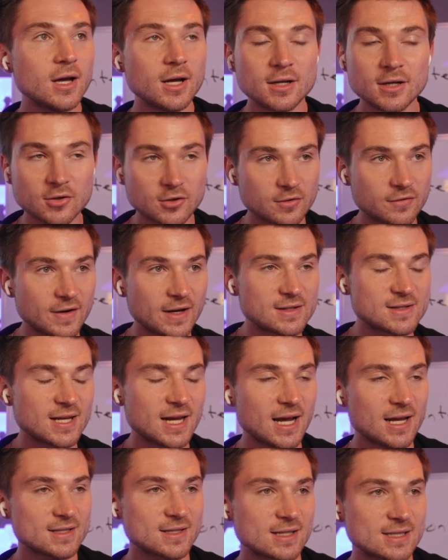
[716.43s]
another
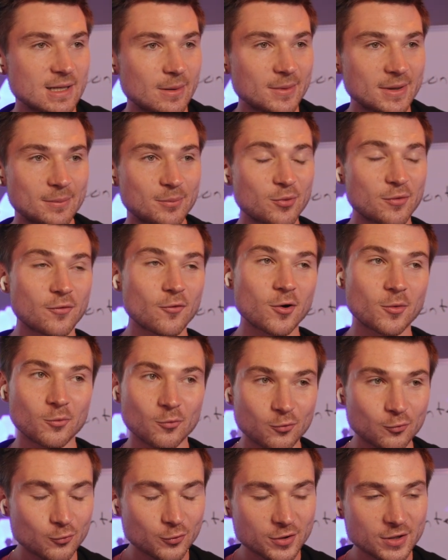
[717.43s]
fantastic example that performed
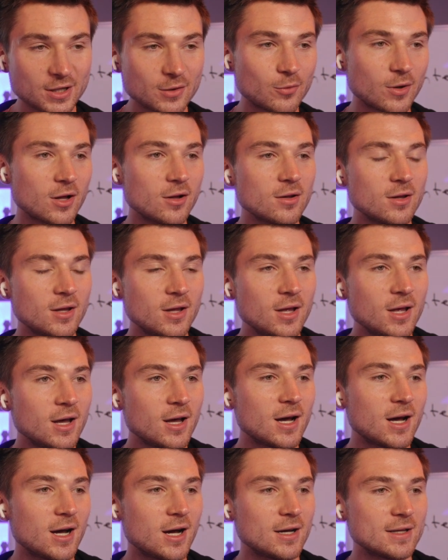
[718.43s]
really well.
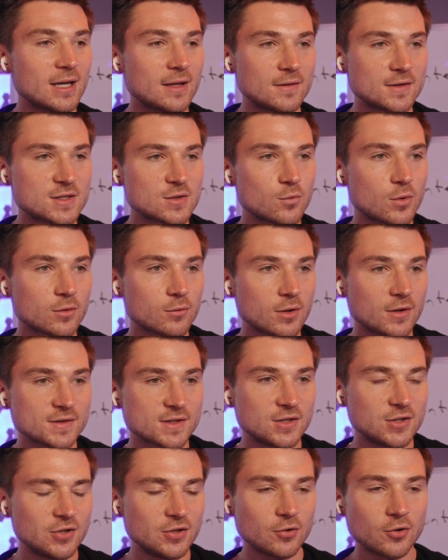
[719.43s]
Yeah, this is one where I was in
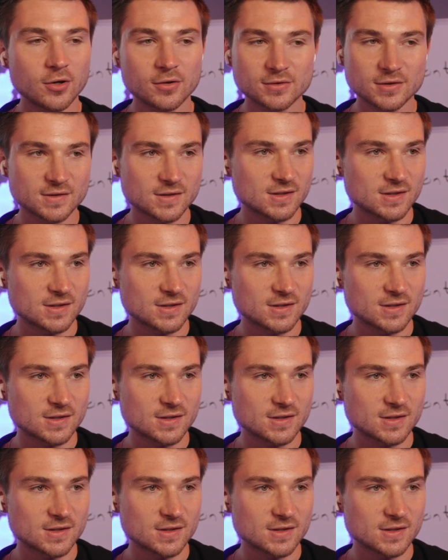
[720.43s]
New York, just